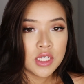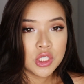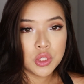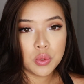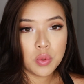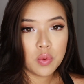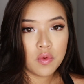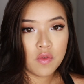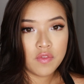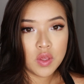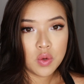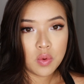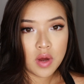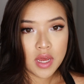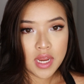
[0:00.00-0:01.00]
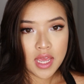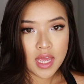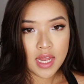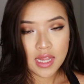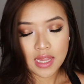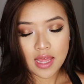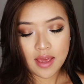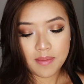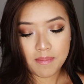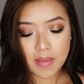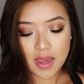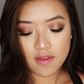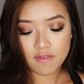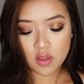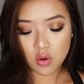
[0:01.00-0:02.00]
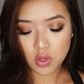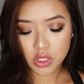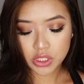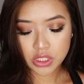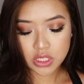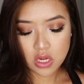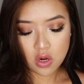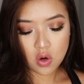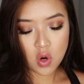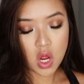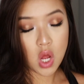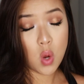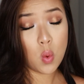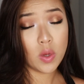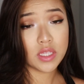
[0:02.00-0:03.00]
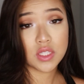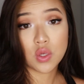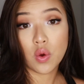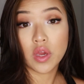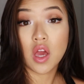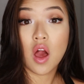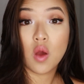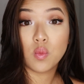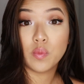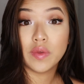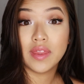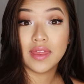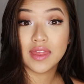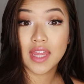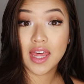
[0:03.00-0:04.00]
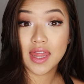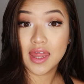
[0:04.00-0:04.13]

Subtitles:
do a review on it, and let my viewers know what's going on with